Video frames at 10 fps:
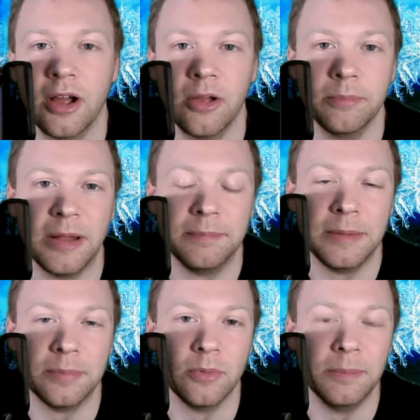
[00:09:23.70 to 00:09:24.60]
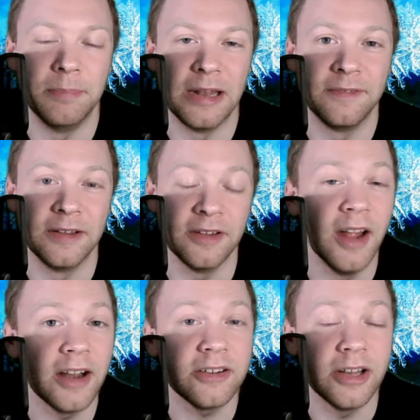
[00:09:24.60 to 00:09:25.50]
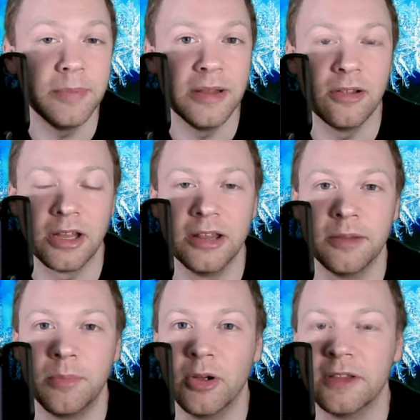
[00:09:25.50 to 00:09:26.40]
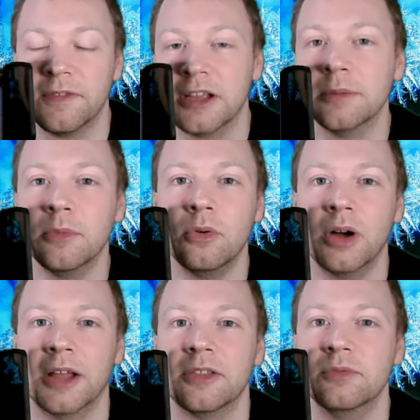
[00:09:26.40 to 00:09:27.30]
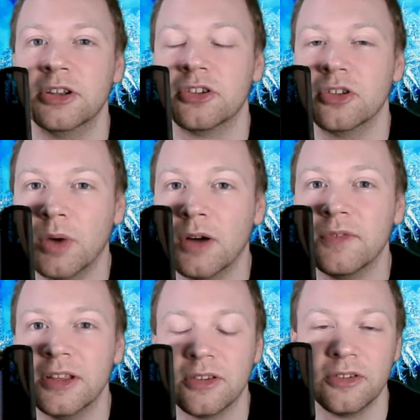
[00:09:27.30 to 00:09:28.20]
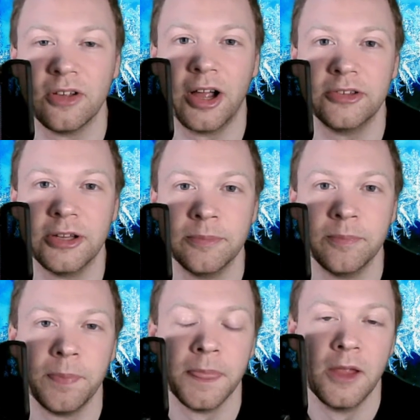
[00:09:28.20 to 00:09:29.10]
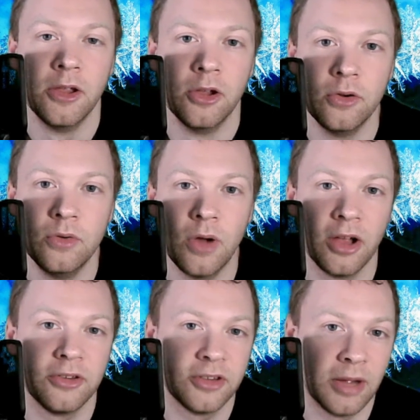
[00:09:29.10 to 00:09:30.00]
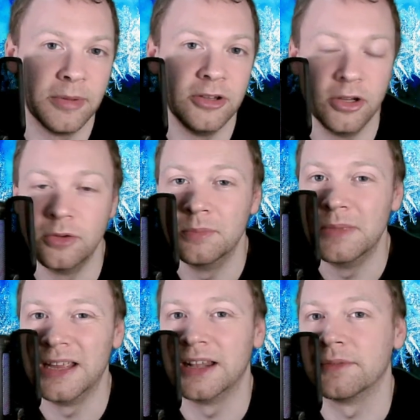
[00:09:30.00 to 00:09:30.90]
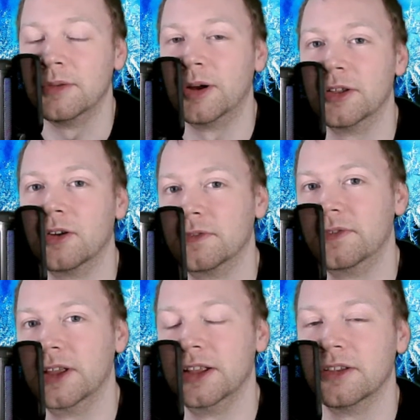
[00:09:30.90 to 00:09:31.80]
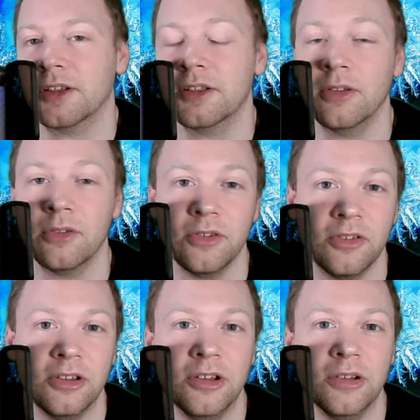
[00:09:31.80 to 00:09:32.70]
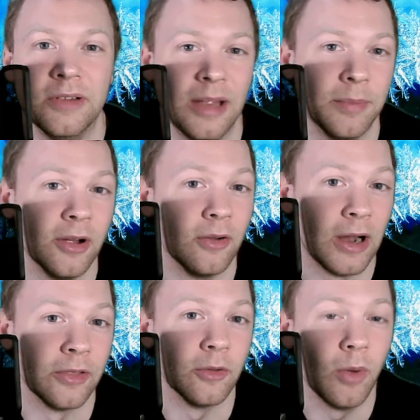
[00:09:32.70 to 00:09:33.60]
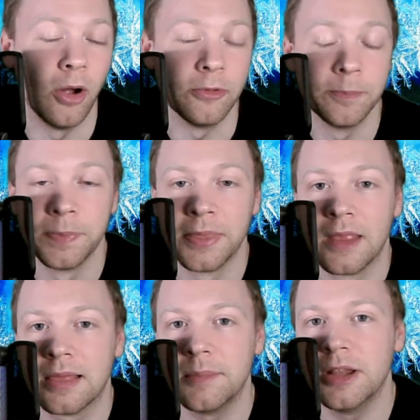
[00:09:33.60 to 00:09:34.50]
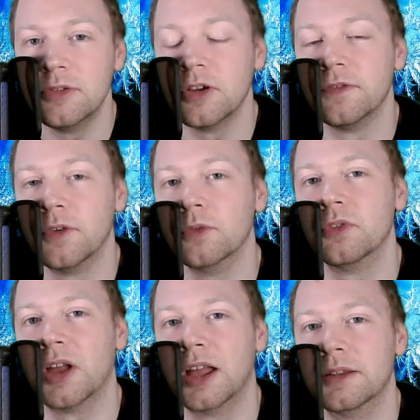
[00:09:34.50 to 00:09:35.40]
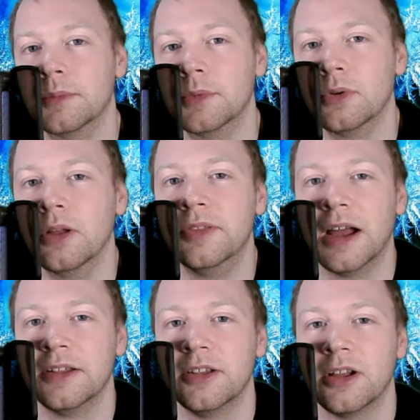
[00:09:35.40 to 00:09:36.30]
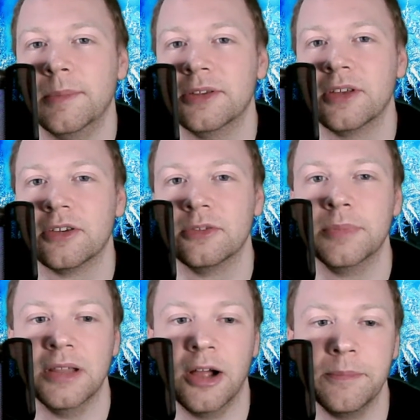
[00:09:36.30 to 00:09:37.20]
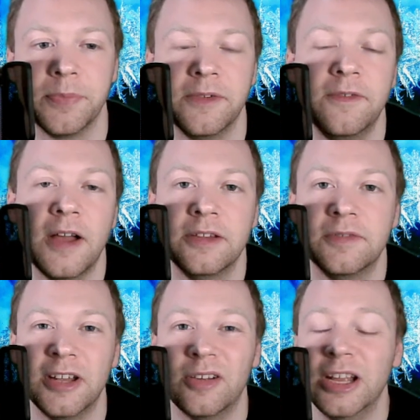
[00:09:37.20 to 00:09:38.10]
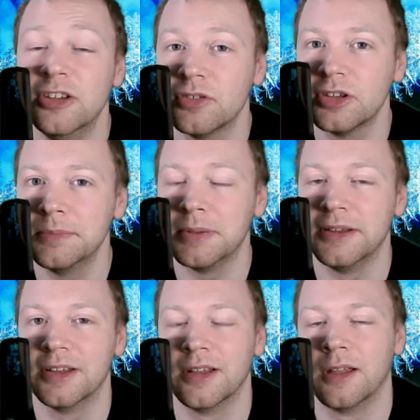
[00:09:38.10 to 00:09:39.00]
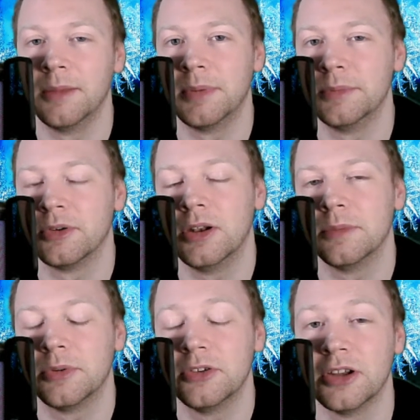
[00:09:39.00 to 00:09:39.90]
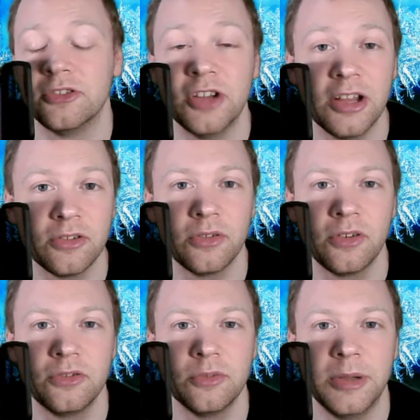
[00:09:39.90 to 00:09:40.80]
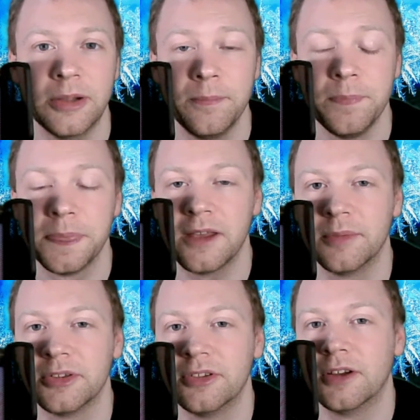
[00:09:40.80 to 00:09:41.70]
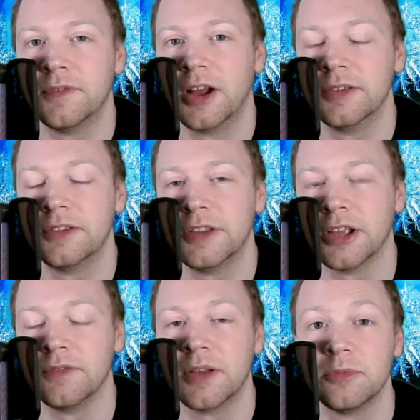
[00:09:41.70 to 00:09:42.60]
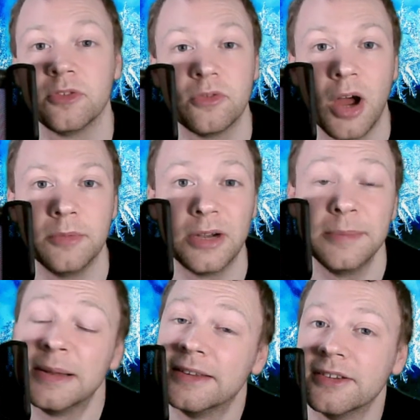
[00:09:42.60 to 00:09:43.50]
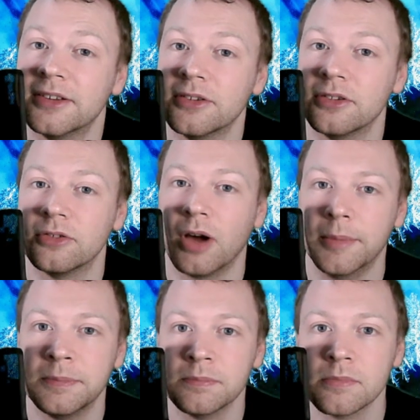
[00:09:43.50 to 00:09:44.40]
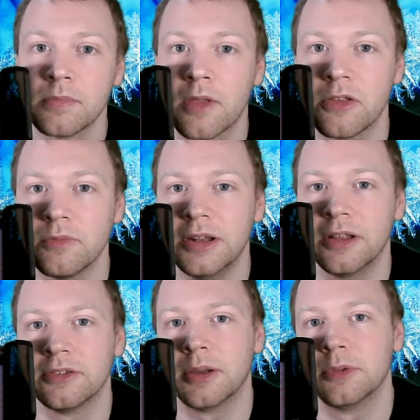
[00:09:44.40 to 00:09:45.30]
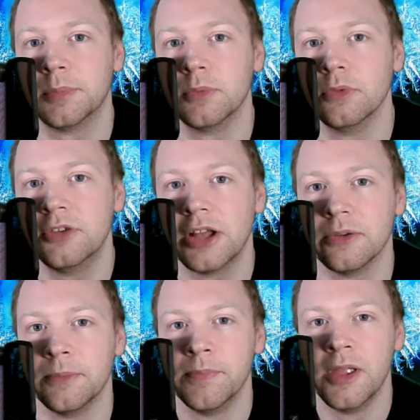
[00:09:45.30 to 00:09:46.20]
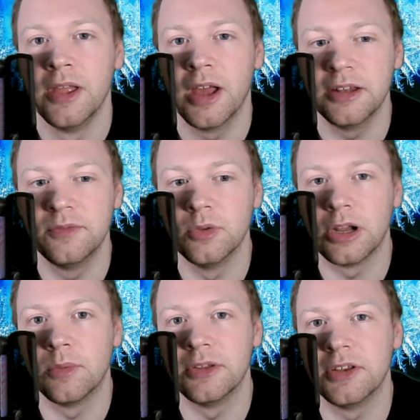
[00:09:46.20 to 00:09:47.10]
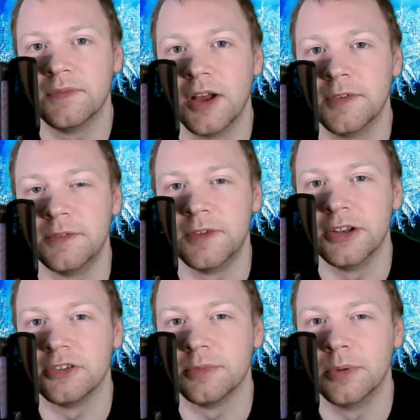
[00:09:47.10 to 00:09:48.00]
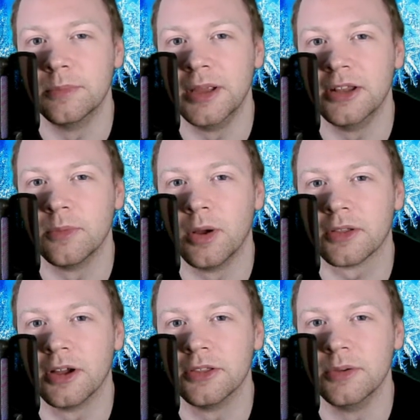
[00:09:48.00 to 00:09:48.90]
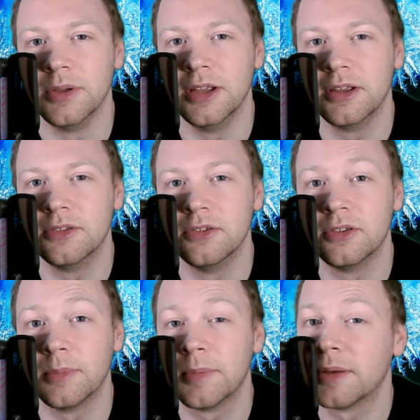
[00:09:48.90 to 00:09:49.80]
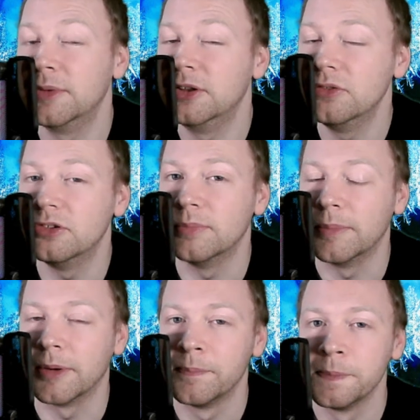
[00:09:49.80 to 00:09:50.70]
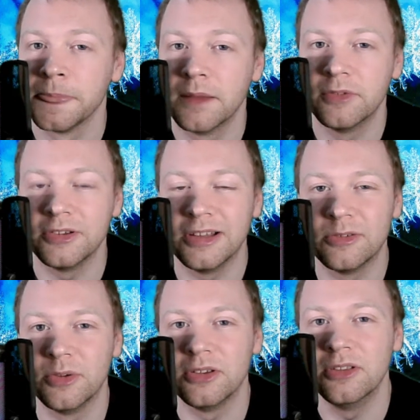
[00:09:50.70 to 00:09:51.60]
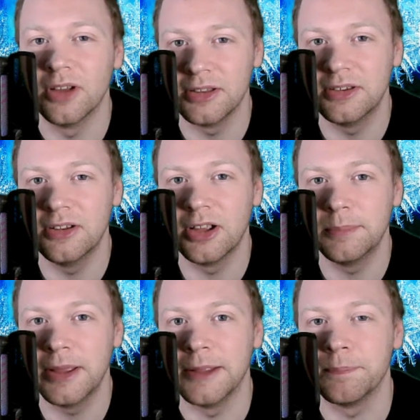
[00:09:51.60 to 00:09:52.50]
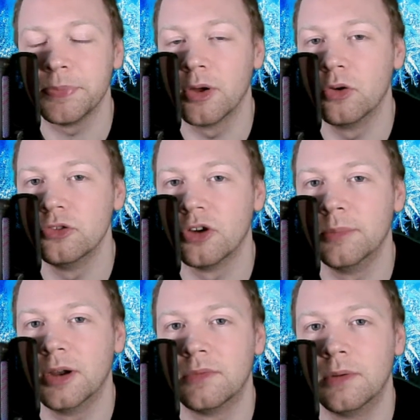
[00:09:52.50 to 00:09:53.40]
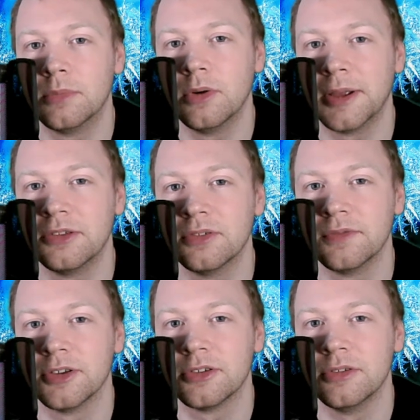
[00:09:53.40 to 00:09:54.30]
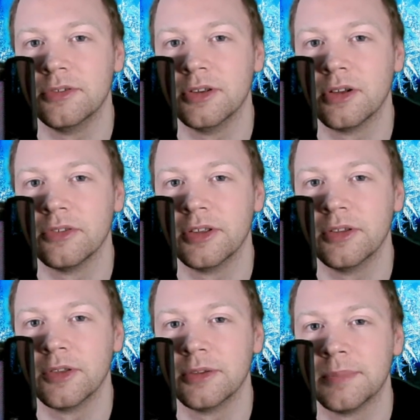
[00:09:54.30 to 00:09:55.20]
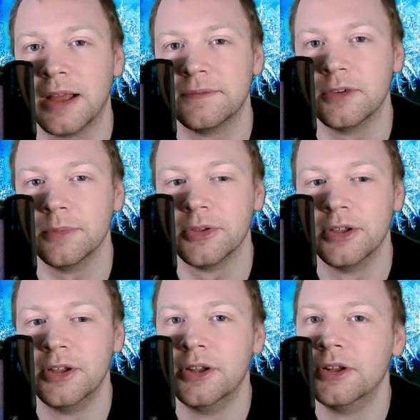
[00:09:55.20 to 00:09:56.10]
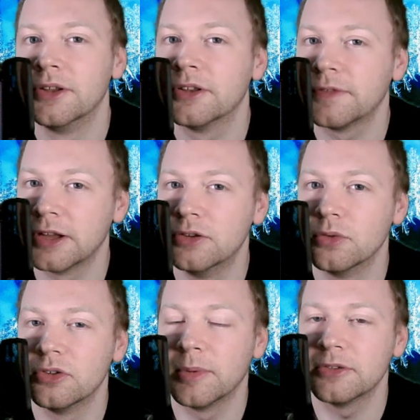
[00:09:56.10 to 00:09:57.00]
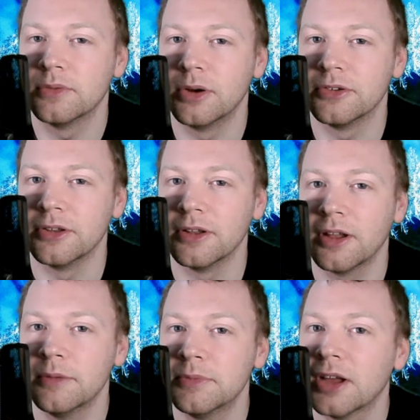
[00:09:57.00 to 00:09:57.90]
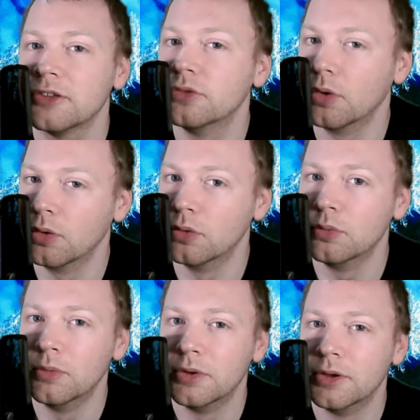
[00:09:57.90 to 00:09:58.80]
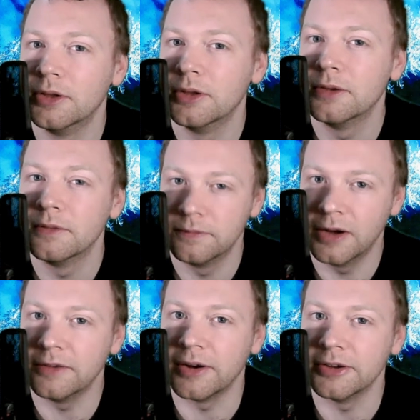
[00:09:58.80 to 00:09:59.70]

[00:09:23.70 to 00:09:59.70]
better people in benefits, and actually be looking to point the finger more at the rich and the wealthy in society, who are scumming you, me, and everyone off, not just in the UK, but around the world? Let me know your thoughts and more down in the comments section below. If you found this video interesting, please hit the like button. I greatly appreciate it. Share it across social media to others notified of this video. If you haven't subscribed already, please consider subscribing, because it really does help support the channel. And if you want to go one step further, financially support me and the work that I do here, you can do so by becoming a YouTube member for as little as 99p, or join me on Rumble or Patreon for exclusive content on those platforms. So thank you all so much for watching, and I hope to catch you all very, very